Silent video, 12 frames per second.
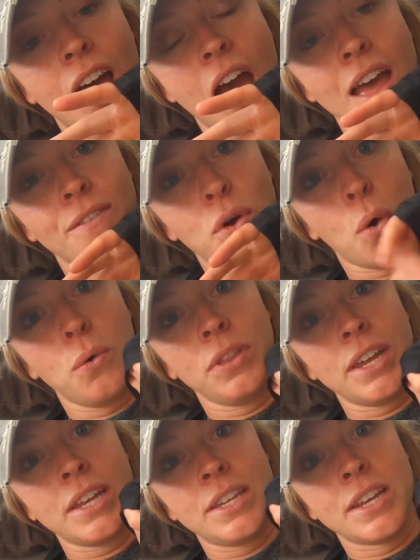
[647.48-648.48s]
I have
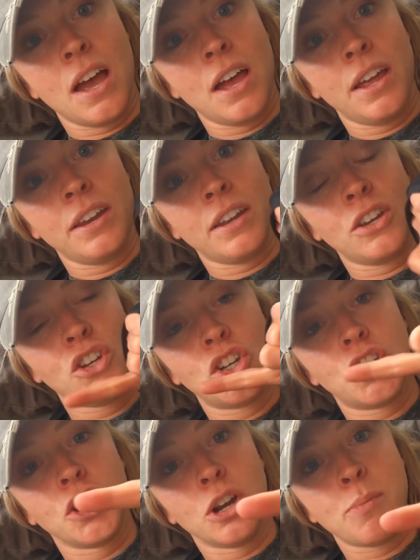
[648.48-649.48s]
only done
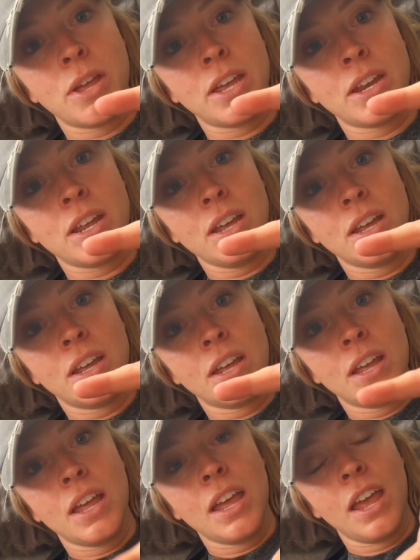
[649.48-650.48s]
Sherman
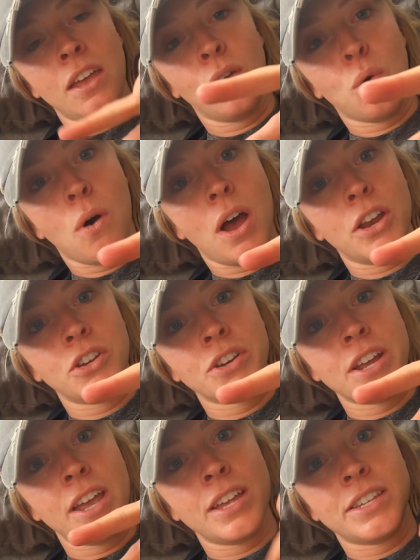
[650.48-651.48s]
and
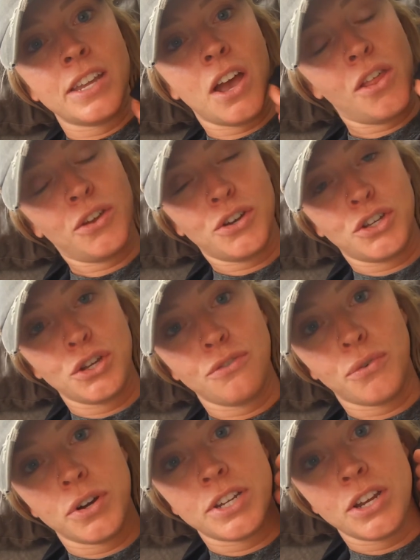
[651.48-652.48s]
Quandary as the other 2
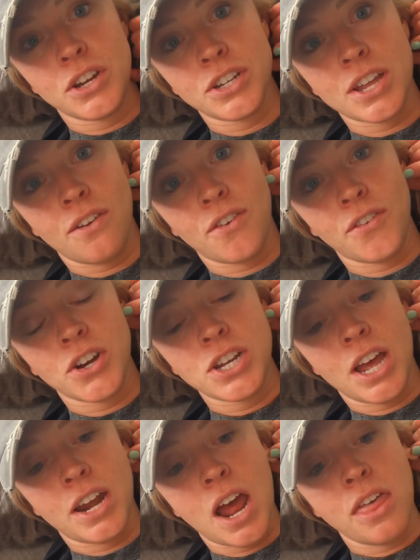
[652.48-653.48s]
14ers I've ever
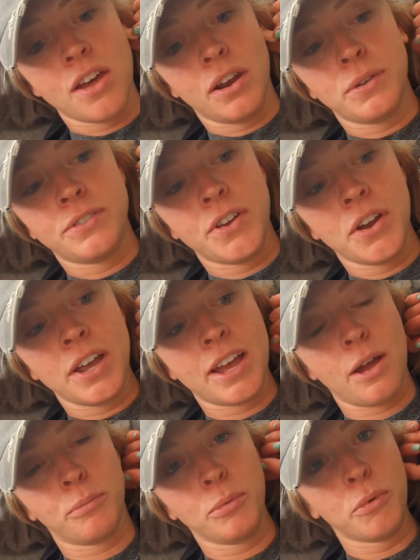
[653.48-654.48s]
done. I thought it was very
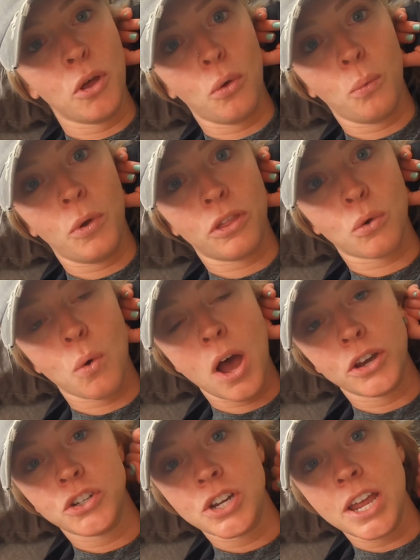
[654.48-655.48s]
comparable with
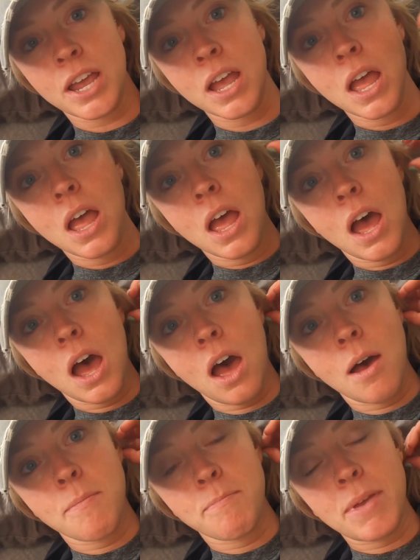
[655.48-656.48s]
Quandary,
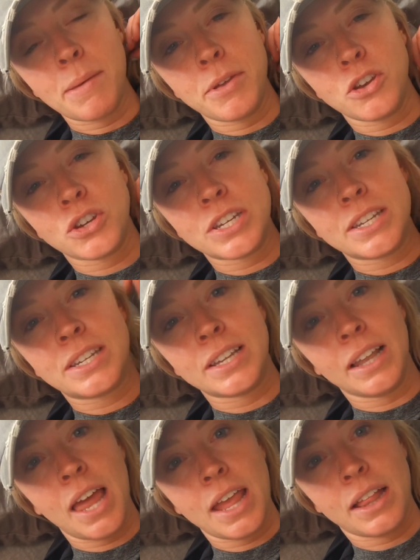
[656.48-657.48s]
maybe just
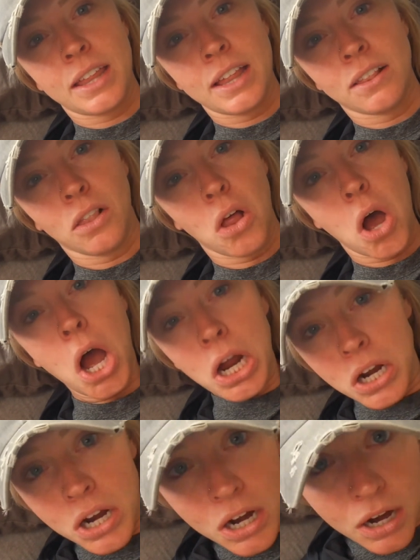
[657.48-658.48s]
slightly
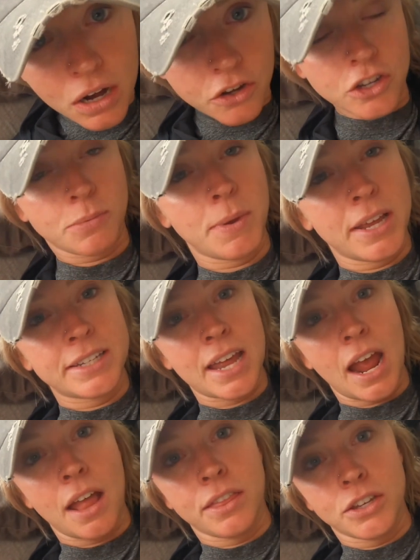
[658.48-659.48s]
longer just because I
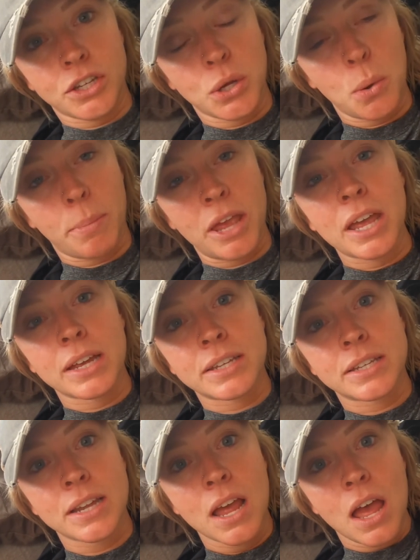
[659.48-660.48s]
had the 2
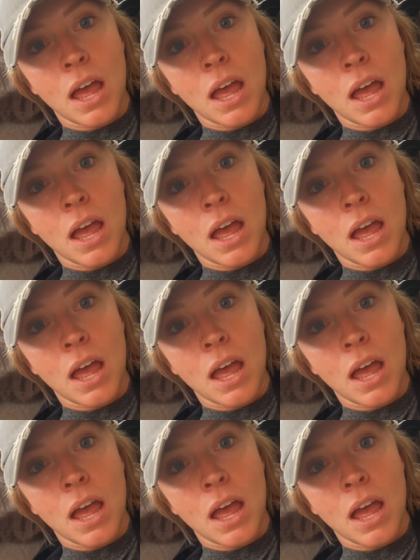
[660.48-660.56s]
peaks.